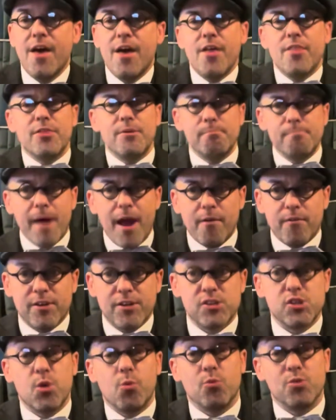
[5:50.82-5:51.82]
The
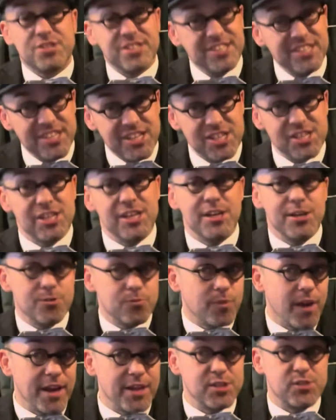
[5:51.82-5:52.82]
marriage was initially
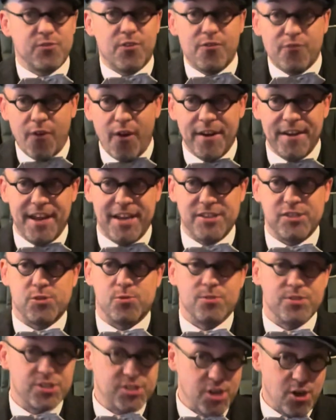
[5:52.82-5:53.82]
arranged for financial
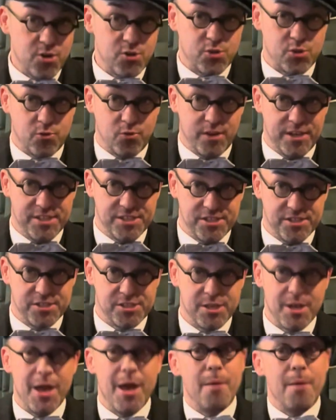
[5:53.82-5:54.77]
and social reasons,